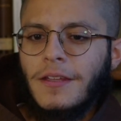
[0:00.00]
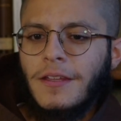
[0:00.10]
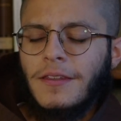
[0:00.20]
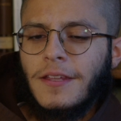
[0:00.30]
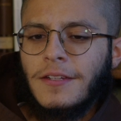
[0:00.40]

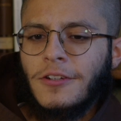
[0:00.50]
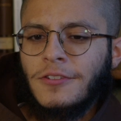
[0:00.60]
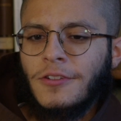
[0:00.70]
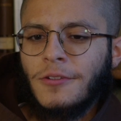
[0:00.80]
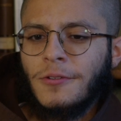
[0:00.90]
and then
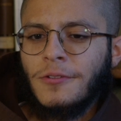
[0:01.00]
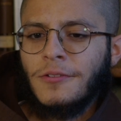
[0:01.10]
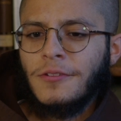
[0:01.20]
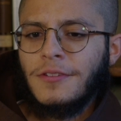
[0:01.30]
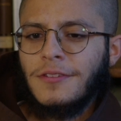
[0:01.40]

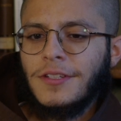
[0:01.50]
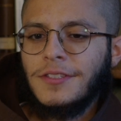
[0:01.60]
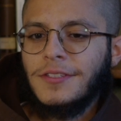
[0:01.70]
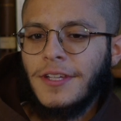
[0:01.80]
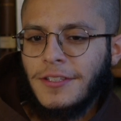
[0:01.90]
another
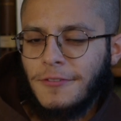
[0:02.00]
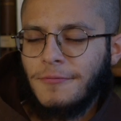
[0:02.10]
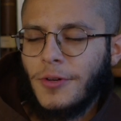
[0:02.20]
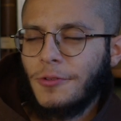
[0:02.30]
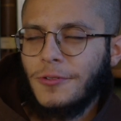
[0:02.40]
distinctive
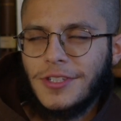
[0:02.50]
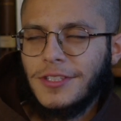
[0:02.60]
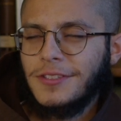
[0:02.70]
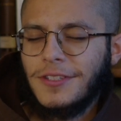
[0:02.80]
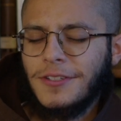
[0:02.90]
mark, which I
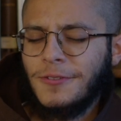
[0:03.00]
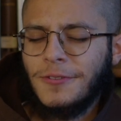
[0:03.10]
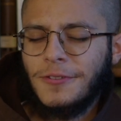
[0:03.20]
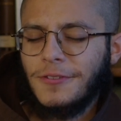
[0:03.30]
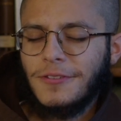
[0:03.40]

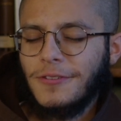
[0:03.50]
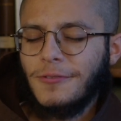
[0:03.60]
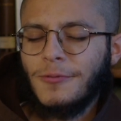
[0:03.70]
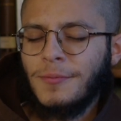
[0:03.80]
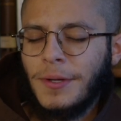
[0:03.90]
still
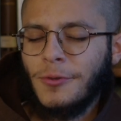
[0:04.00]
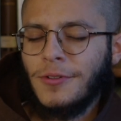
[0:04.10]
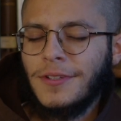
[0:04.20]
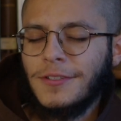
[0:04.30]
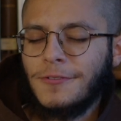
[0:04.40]
remember
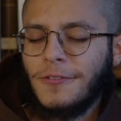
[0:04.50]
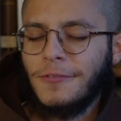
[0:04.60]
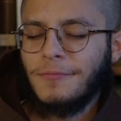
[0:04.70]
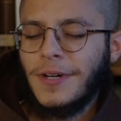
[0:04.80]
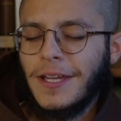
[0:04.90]
this
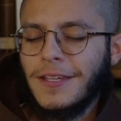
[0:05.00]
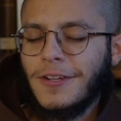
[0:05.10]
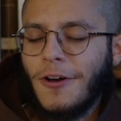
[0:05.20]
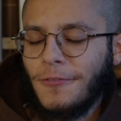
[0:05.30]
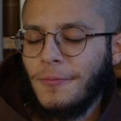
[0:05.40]
from my
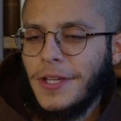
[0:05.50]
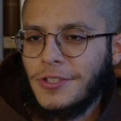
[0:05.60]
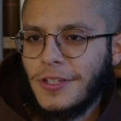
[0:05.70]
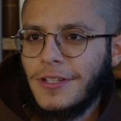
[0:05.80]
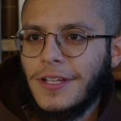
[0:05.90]

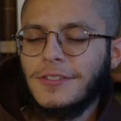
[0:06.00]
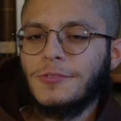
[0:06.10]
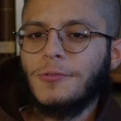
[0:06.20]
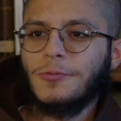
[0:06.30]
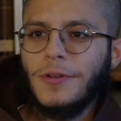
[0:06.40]
confirmation classes,
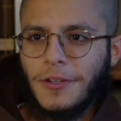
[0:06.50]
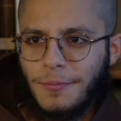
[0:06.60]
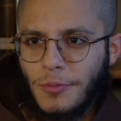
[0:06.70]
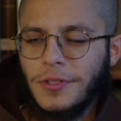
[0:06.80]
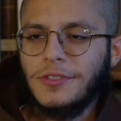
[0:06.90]
was we had a
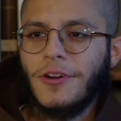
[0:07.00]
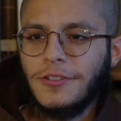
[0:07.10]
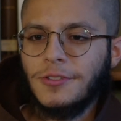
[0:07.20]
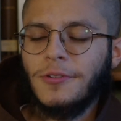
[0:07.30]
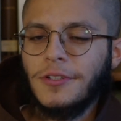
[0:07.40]
priest talk
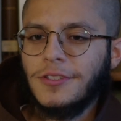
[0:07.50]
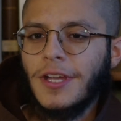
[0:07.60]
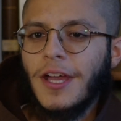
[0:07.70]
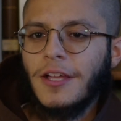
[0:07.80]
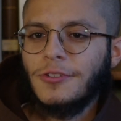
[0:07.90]
to us,
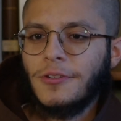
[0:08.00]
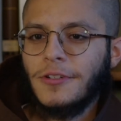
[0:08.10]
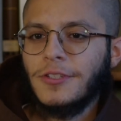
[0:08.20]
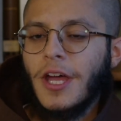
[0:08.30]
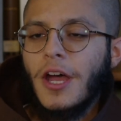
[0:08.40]
told
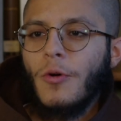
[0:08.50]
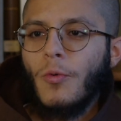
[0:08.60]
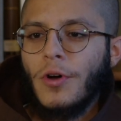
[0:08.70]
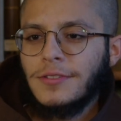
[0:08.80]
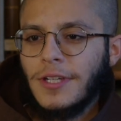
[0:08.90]
us,
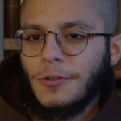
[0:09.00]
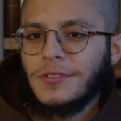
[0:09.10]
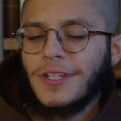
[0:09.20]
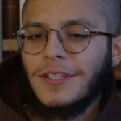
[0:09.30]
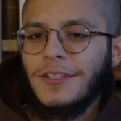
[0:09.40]
once I
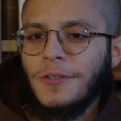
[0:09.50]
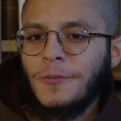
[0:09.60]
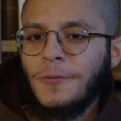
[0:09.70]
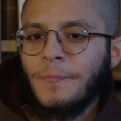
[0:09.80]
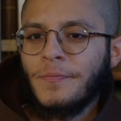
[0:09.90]
was like
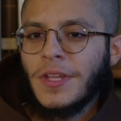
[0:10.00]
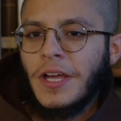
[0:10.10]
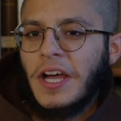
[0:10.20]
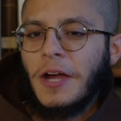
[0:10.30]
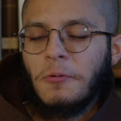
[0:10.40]
you,
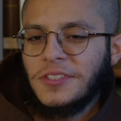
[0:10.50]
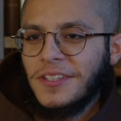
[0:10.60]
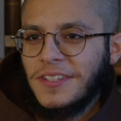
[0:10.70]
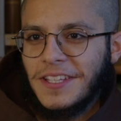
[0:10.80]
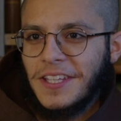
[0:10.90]
I
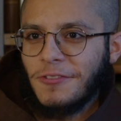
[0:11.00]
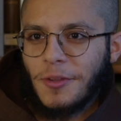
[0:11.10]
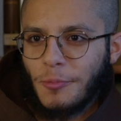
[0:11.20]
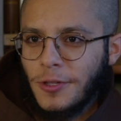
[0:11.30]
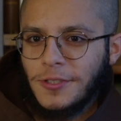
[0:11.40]
wasn't thinking of the
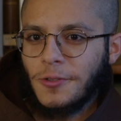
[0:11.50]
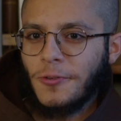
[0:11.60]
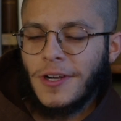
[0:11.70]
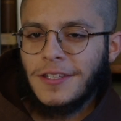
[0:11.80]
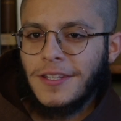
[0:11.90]
priesthood or
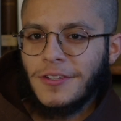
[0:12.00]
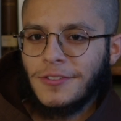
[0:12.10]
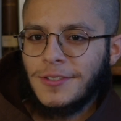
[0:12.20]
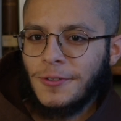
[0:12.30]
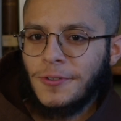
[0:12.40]
anything
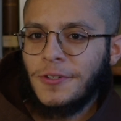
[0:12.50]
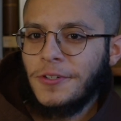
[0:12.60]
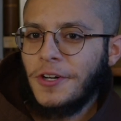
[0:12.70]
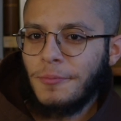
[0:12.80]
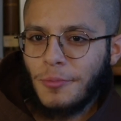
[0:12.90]

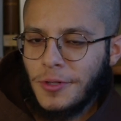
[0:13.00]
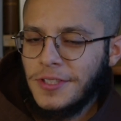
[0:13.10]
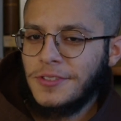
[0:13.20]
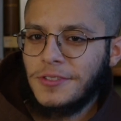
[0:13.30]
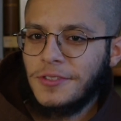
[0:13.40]
until a
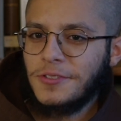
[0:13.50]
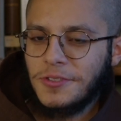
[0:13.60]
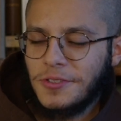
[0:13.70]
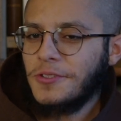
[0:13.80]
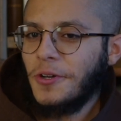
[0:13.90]
priest
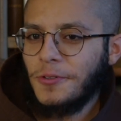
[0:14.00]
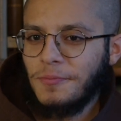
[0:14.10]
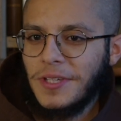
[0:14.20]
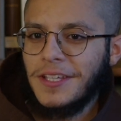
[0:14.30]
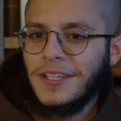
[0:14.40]
told
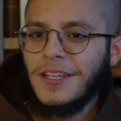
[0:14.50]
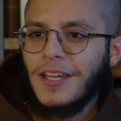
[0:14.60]
me